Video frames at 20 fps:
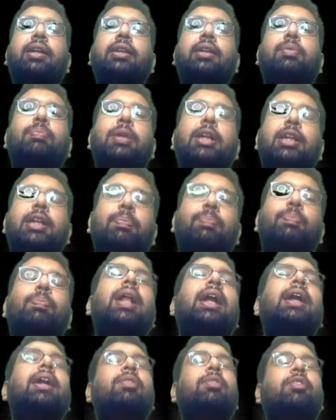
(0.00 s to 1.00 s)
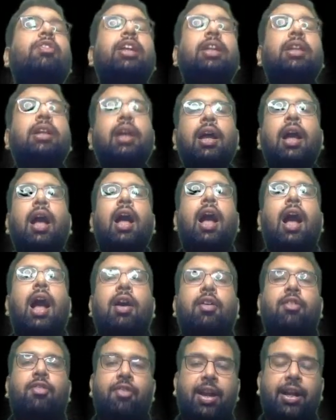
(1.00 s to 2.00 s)
is multiplied with
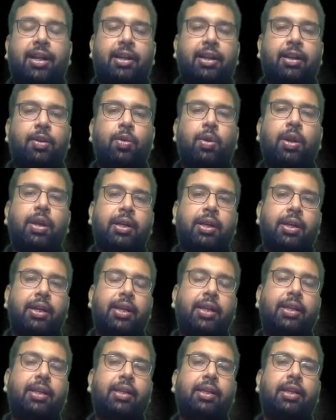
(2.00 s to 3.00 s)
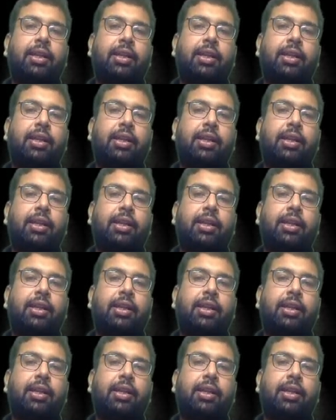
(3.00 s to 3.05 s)
a vector quantity,